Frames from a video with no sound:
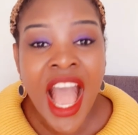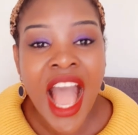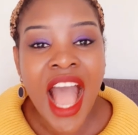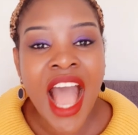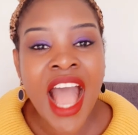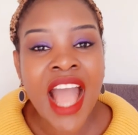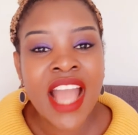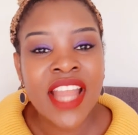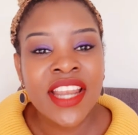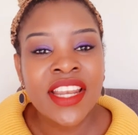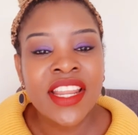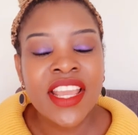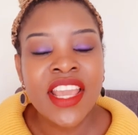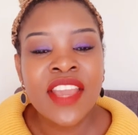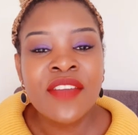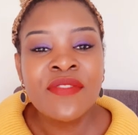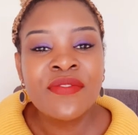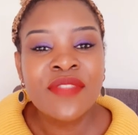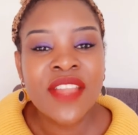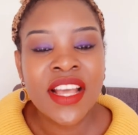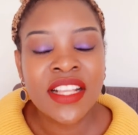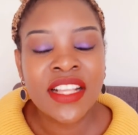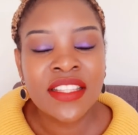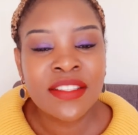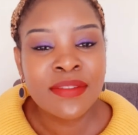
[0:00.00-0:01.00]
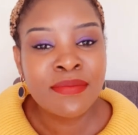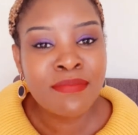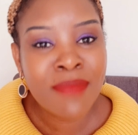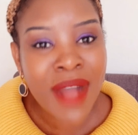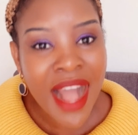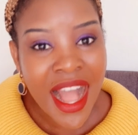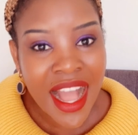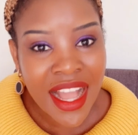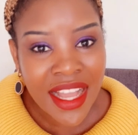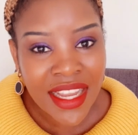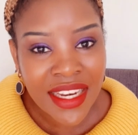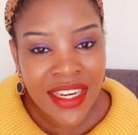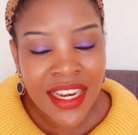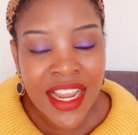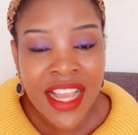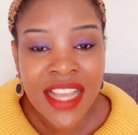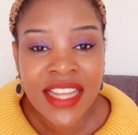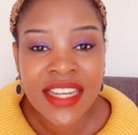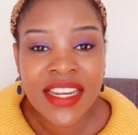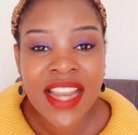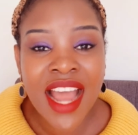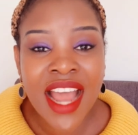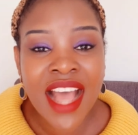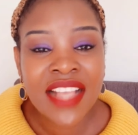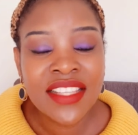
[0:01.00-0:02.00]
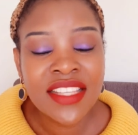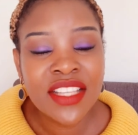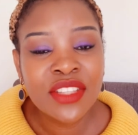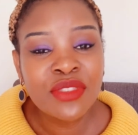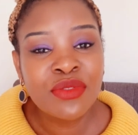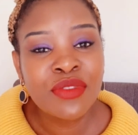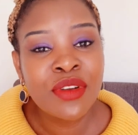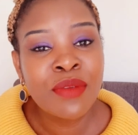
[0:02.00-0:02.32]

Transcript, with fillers: and if that man doesn't